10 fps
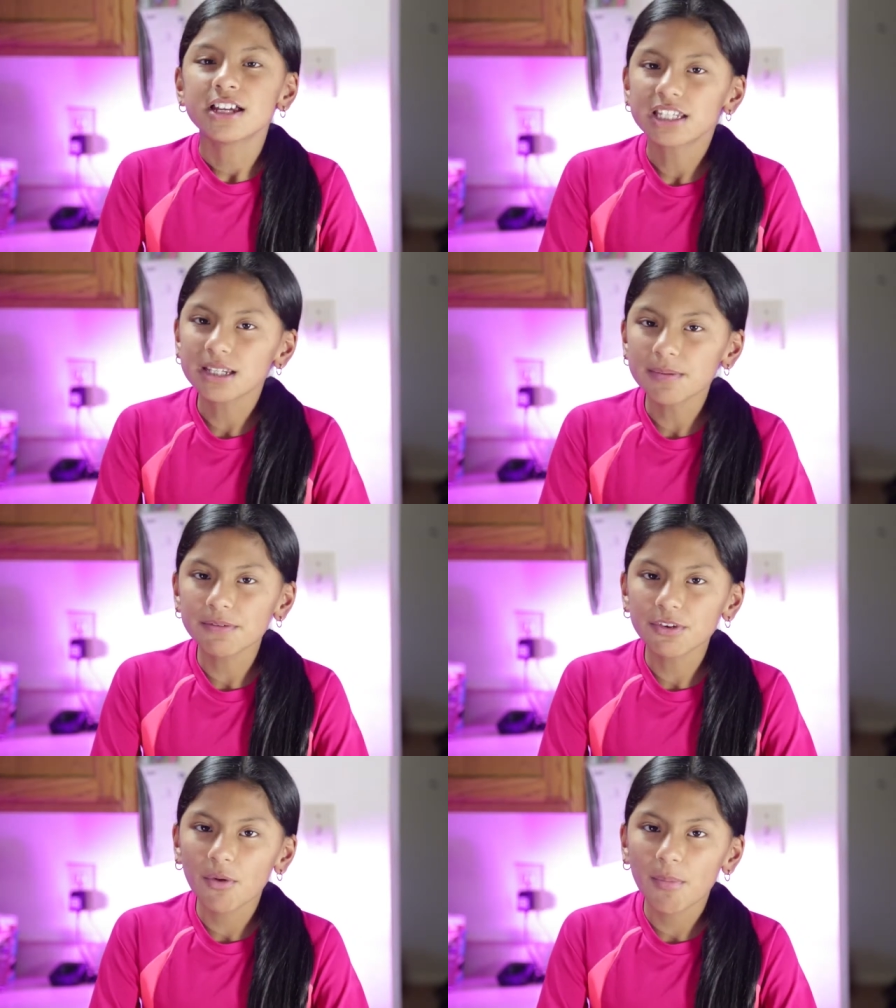Some
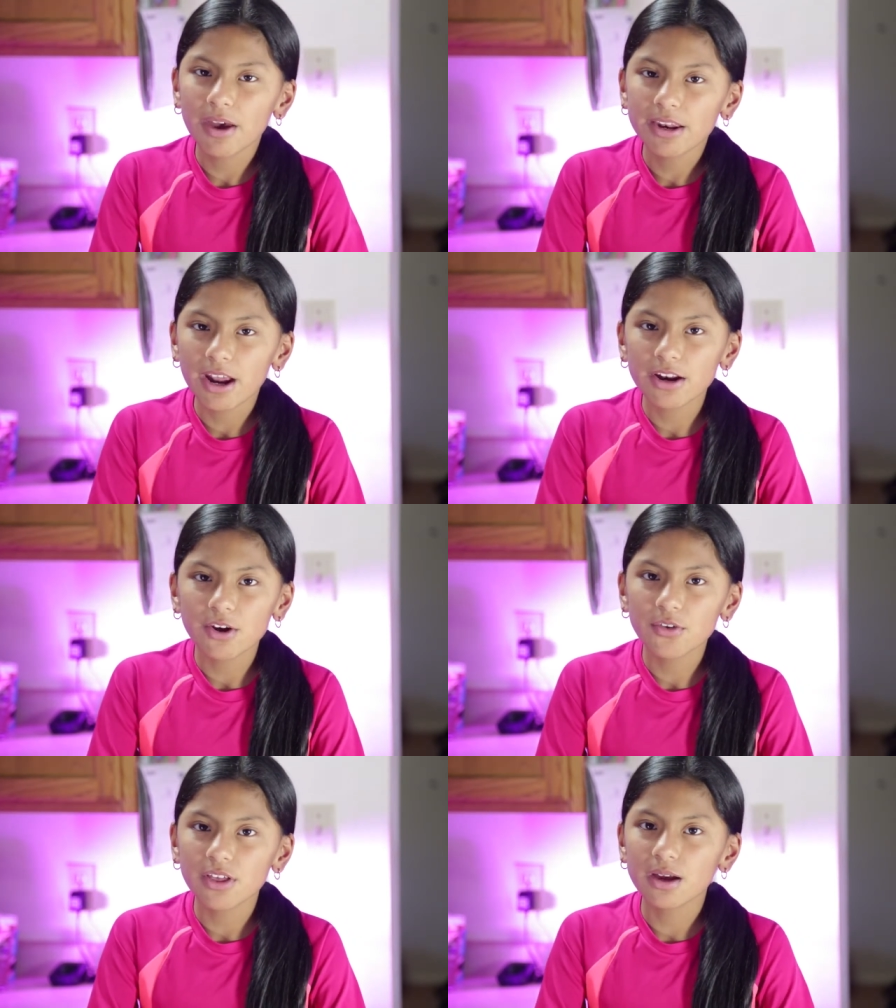of you may not
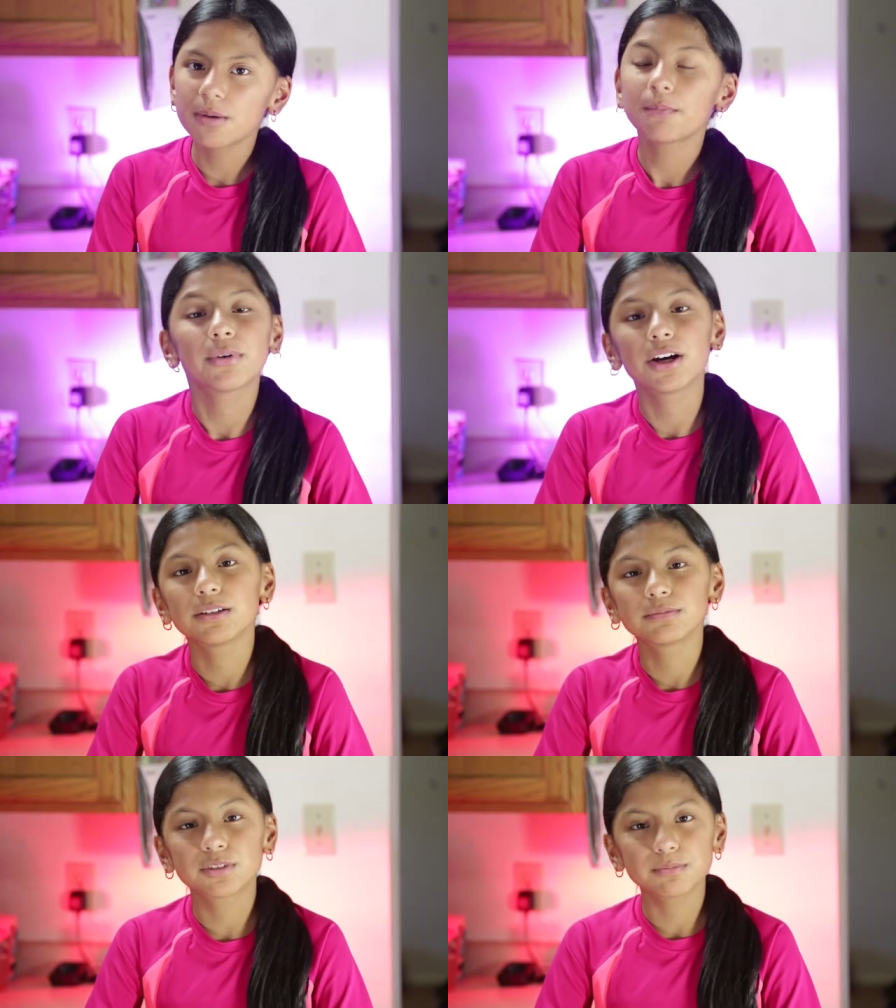know them,
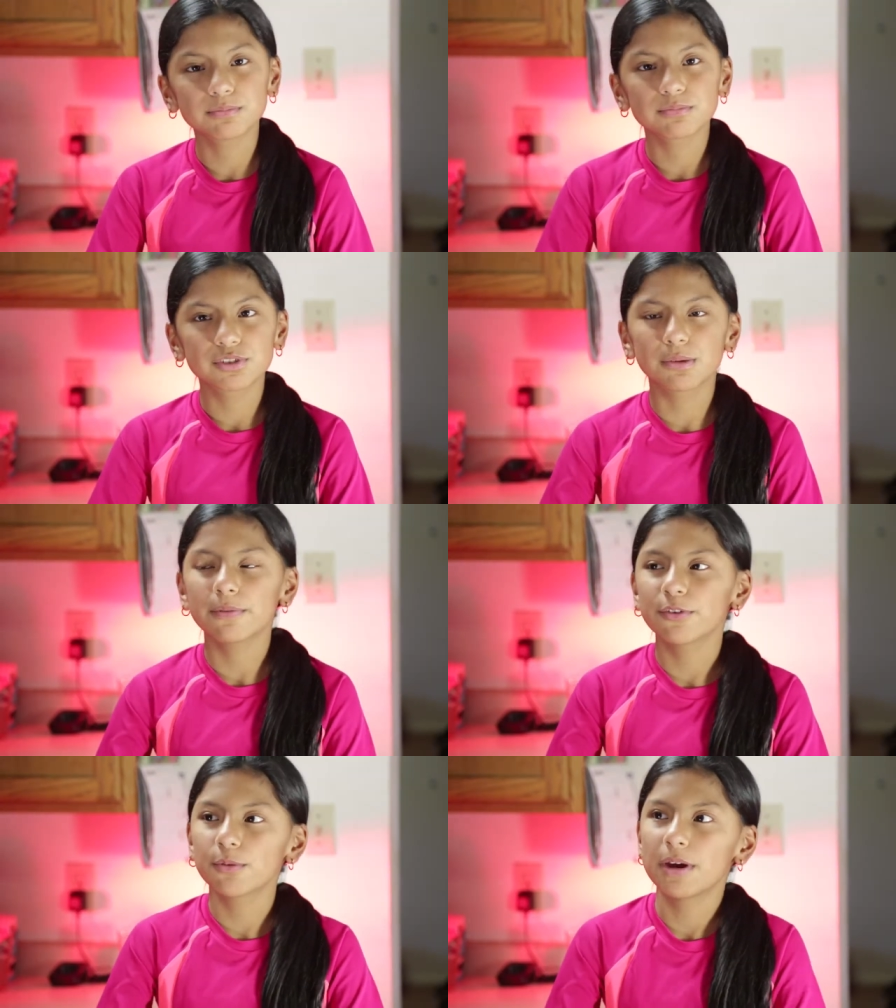but
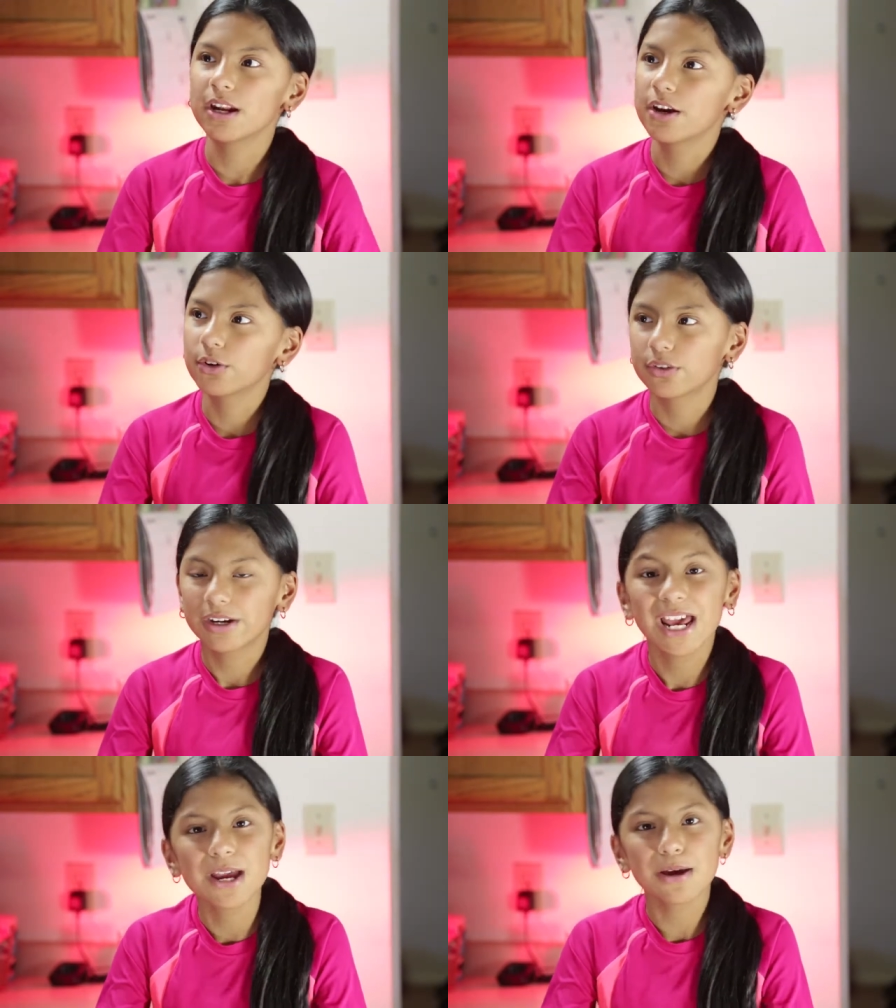some of you may not know the
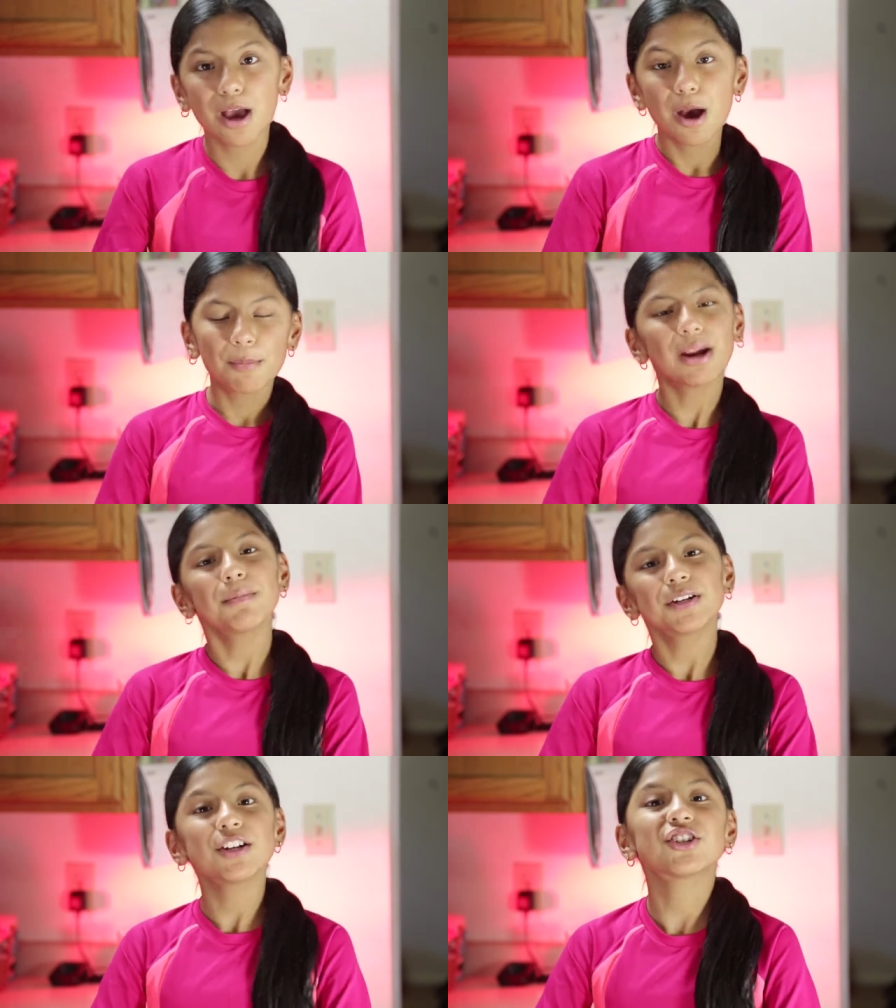name, but
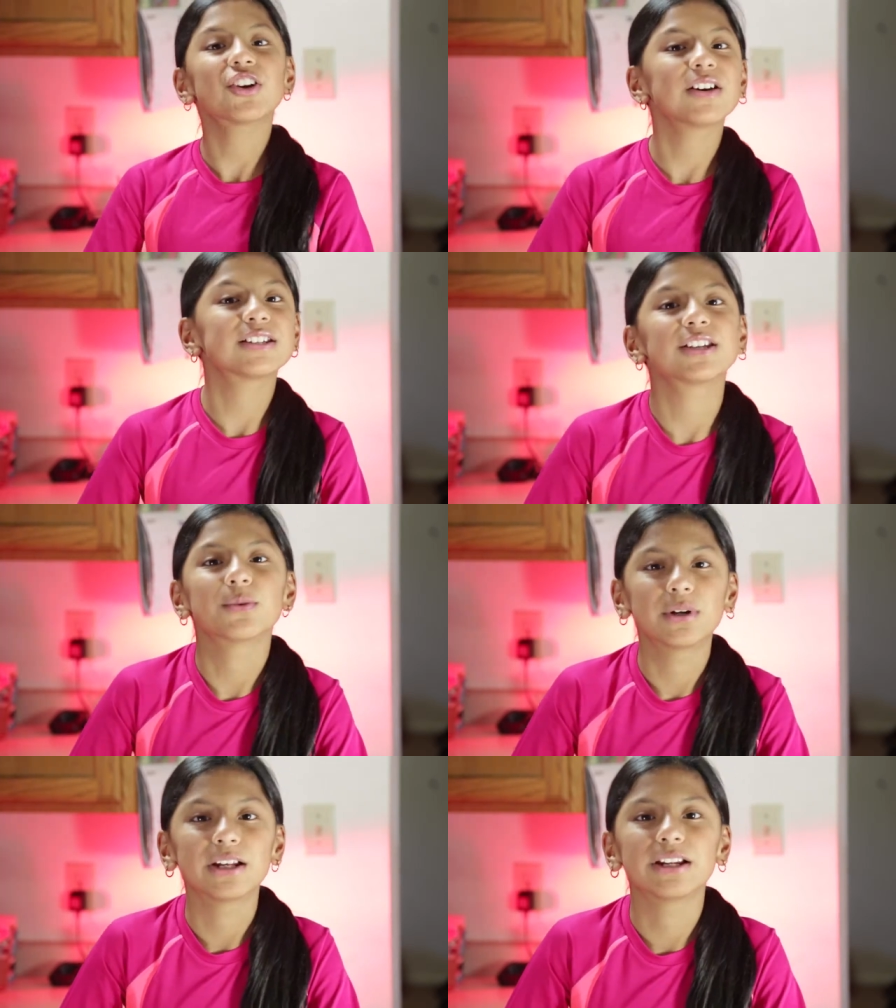I'm going to show it to you
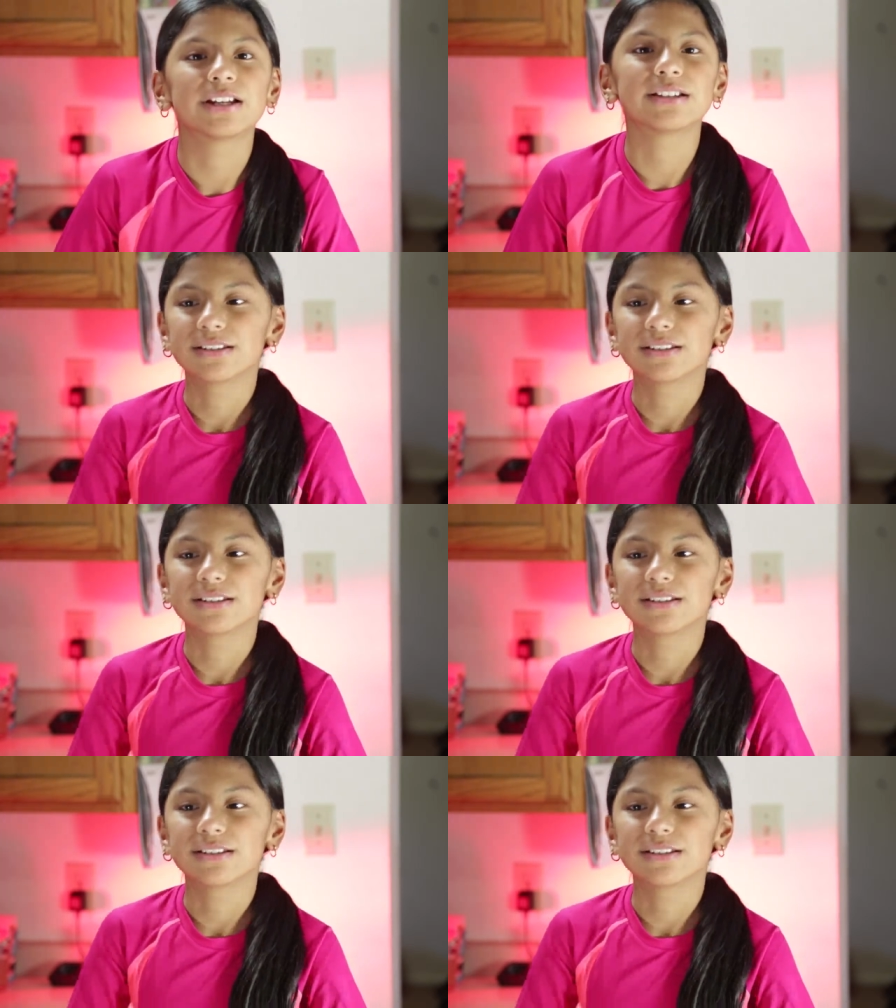what it